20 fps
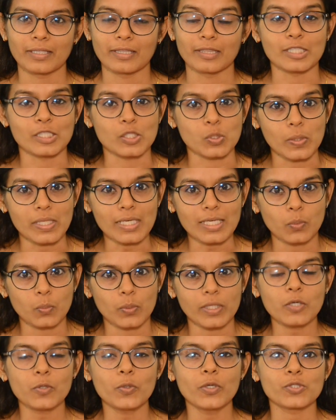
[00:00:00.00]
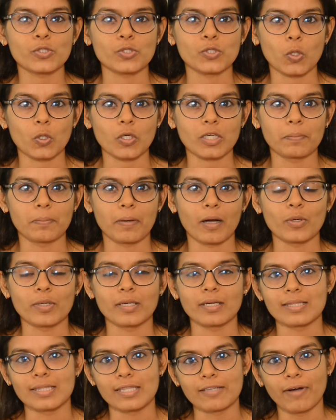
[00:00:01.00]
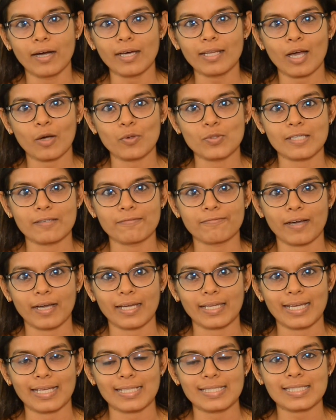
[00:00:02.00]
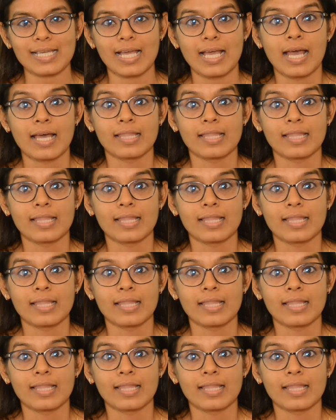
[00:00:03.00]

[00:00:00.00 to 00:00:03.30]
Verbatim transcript: This week we are going to talk about Dewan Housing Finance,